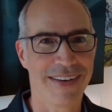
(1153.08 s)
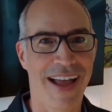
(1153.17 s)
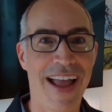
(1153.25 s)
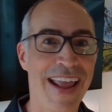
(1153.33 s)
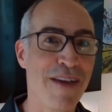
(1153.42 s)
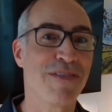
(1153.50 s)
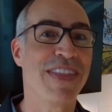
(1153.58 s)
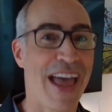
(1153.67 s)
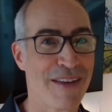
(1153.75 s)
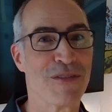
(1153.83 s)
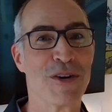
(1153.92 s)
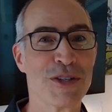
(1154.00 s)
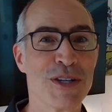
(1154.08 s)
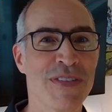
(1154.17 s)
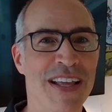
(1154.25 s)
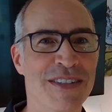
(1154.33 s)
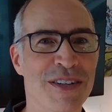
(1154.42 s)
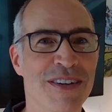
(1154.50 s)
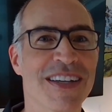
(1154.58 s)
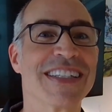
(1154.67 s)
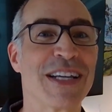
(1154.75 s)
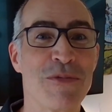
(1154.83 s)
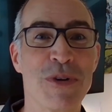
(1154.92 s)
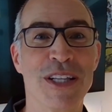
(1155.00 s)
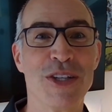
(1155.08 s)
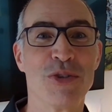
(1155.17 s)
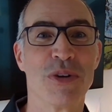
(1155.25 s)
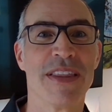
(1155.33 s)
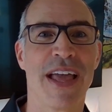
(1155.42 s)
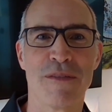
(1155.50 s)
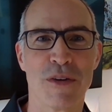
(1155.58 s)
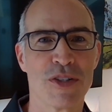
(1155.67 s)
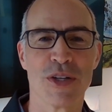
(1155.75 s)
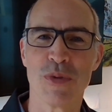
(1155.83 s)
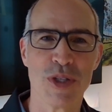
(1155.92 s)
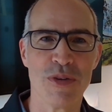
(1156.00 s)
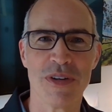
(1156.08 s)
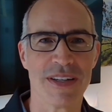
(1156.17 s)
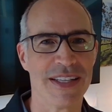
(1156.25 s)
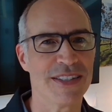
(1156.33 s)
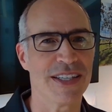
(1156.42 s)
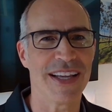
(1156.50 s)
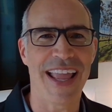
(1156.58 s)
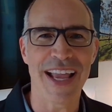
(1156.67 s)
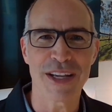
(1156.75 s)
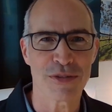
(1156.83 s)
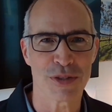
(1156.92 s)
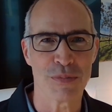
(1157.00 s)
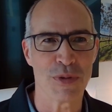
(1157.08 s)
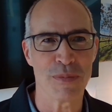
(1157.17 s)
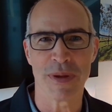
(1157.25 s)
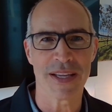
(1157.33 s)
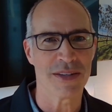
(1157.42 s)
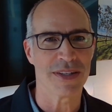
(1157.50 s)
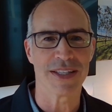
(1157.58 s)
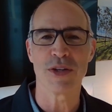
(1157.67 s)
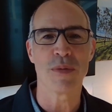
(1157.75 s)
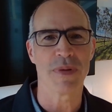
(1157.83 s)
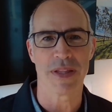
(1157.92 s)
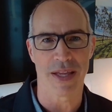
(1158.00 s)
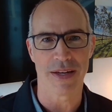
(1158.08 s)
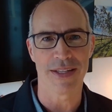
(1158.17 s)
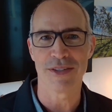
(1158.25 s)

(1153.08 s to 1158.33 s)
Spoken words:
I have that version of that song because I really enjoy that version. When you hear it, it's extra spooky. My kids are like, don't play that.